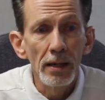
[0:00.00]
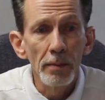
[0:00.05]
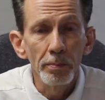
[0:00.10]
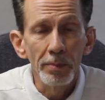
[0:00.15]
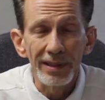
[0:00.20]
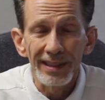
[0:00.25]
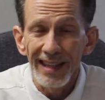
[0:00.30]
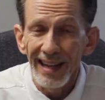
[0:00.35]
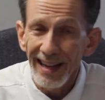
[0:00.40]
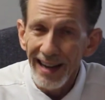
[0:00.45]

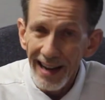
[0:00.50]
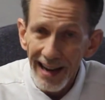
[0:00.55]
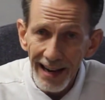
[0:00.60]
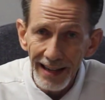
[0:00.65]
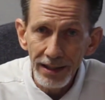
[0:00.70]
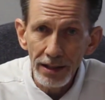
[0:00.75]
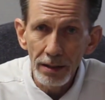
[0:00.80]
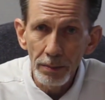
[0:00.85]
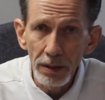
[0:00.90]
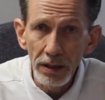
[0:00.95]
But that
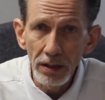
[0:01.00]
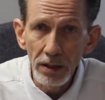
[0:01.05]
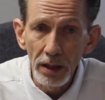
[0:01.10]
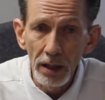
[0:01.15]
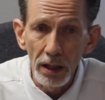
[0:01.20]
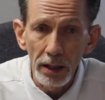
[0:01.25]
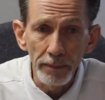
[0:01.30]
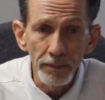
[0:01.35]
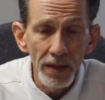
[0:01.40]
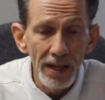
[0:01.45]
has to be
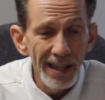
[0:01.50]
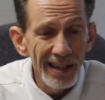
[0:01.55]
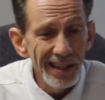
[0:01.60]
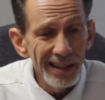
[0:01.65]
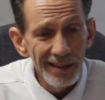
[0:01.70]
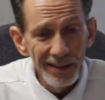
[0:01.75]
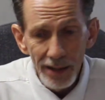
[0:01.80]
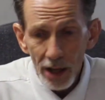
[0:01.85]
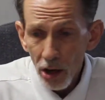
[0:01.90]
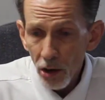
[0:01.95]
done
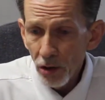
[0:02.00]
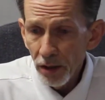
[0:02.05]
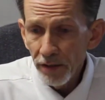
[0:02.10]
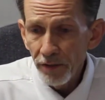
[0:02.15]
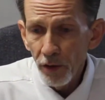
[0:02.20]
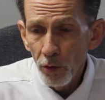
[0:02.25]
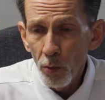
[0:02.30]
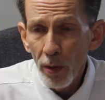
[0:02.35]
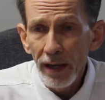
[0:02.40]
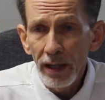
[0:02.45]
not only
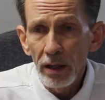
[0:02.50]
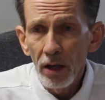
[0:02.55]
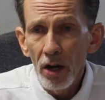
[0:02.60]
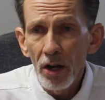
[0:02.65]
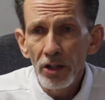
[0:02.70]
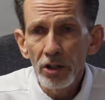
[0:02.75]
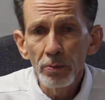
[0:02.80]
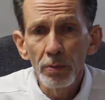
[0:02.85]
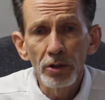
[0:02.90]
for weight loss,